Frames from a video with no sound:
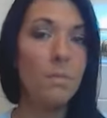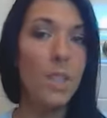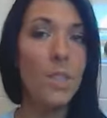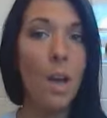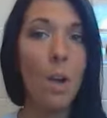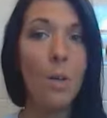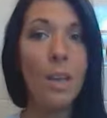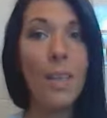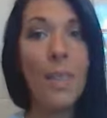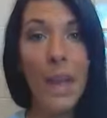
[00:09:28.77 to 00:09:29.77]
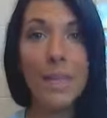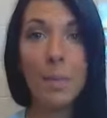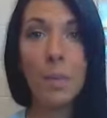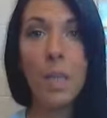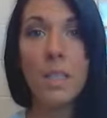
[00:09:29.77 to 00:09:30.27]
So that's a
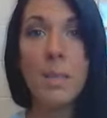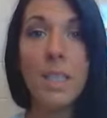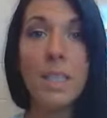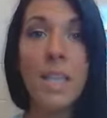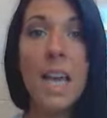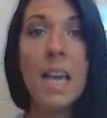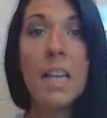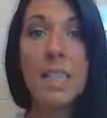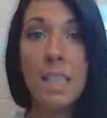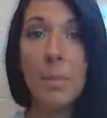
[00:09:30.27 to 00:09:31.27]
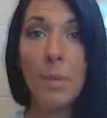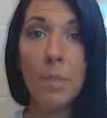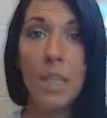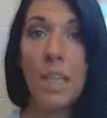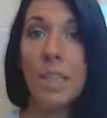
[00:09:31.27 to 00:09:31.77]
plus because some of
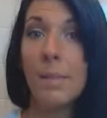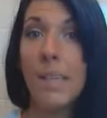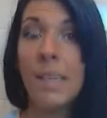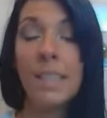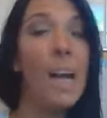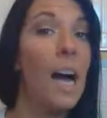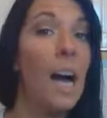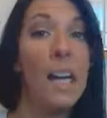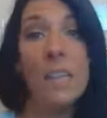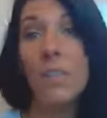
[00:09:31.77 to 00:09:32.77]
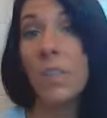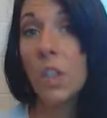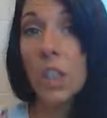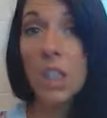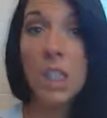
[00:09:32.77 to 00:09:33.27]
those things, man, I've
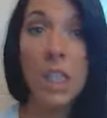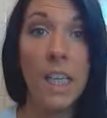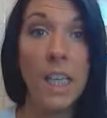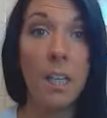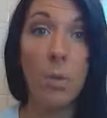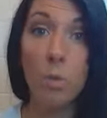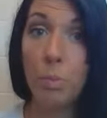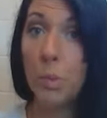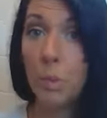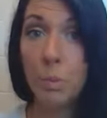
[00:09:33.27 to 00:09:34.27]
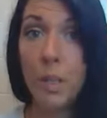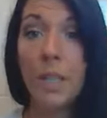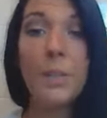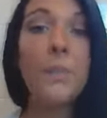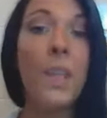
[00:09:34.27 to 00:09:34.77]
looked like Oompa
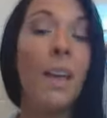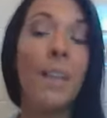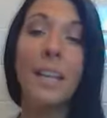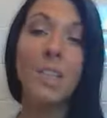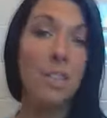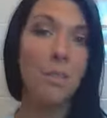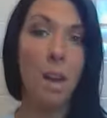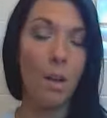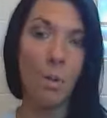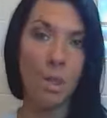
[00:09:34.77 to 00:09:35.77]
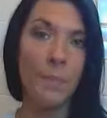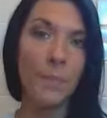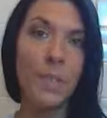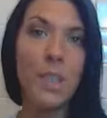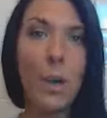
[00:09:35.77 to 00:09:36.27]
Loompa. And that's just not cool.
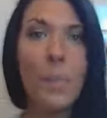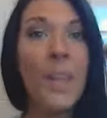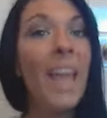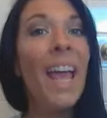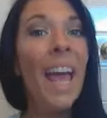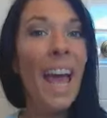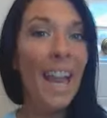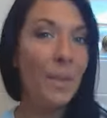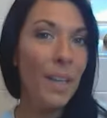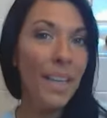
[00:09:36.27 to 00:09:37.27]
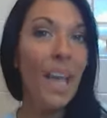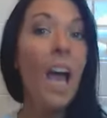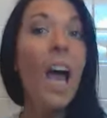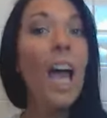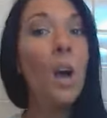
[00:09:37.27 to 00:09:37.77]
So anyway,
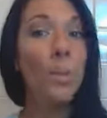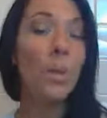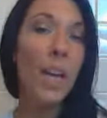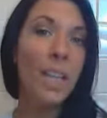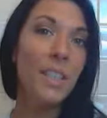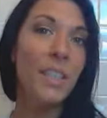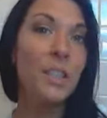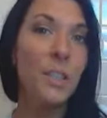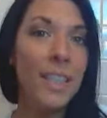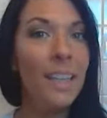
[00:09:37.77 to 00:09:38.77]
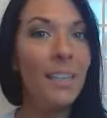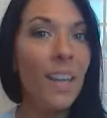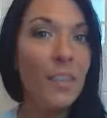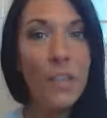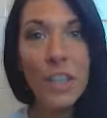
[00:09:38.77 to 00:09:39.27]
I hope you guys are enjoying getting
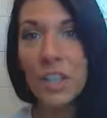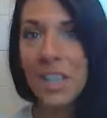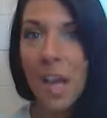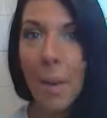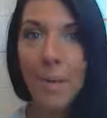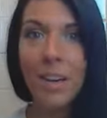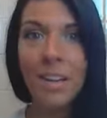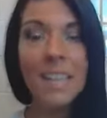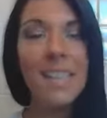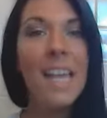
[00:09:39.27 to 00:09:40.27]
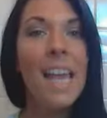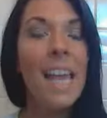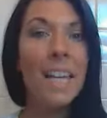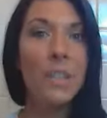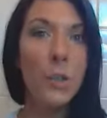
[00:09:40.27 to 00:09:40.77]
ready for your summers.
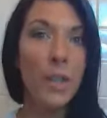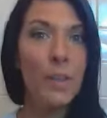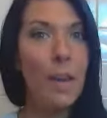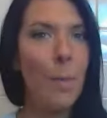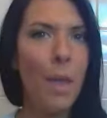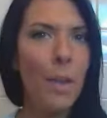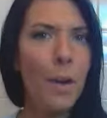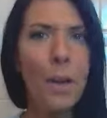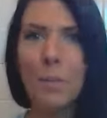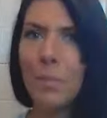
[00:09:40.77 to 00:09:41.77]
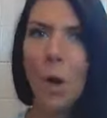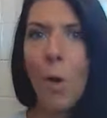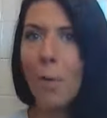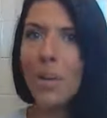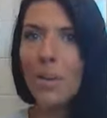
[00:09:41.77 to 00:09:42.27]
Enjoy the great weather. I'm
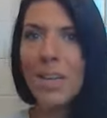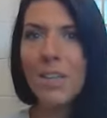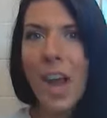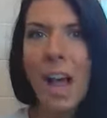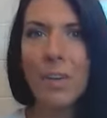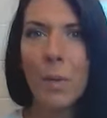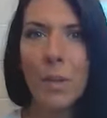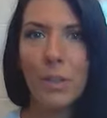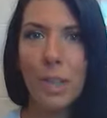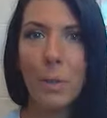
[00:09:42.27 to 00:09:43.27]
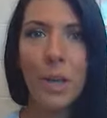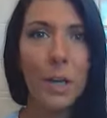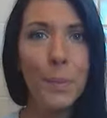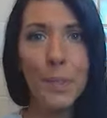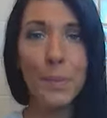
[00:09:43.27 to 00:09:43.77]
hoping you guys are having weather like we
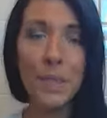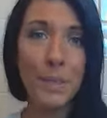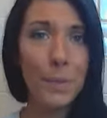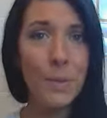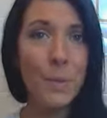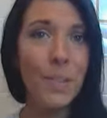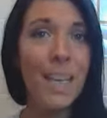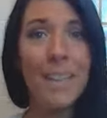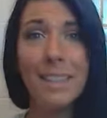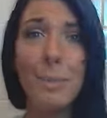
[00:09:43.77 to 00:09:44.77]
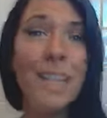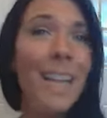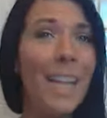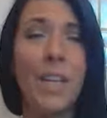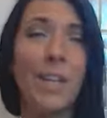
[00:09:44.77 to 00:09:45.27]
are. We're in Western New York, and it's been
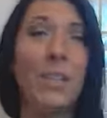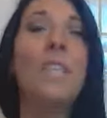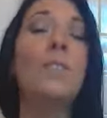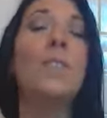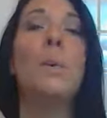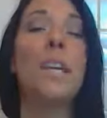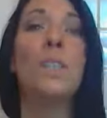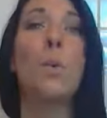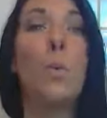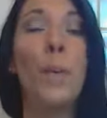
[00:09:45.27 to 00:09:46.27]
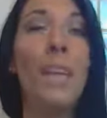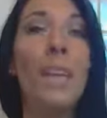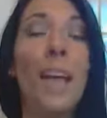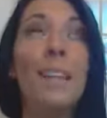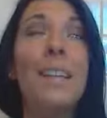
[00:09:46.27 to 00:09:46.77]
80 degrees for the past week,
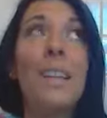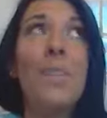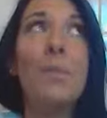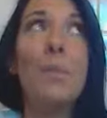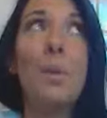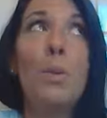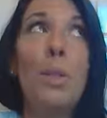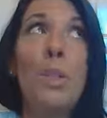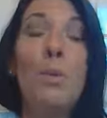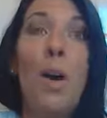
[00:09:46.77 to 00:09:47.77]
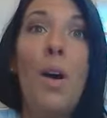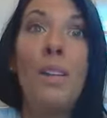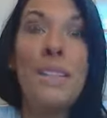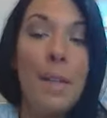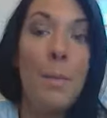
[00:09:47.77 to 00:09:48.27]
and I've never barbecued
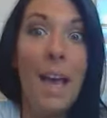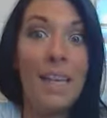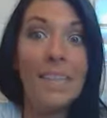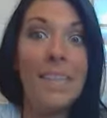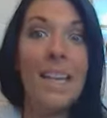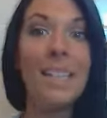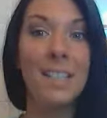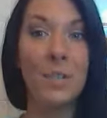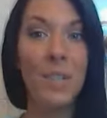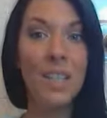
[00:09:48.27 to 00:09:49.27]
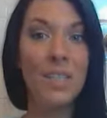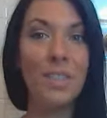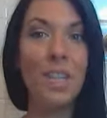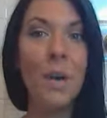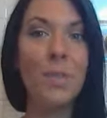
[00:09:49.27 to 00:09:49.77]
on St. Patty's Day because usually
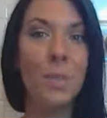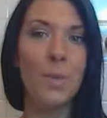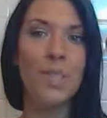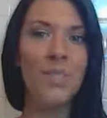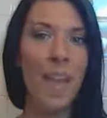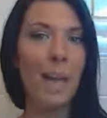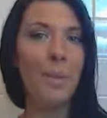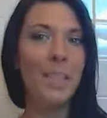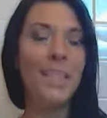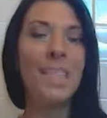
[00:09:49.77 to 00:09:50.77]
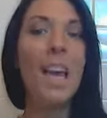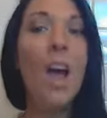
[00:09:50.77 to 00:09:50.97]
there's snow, so it's fabulous.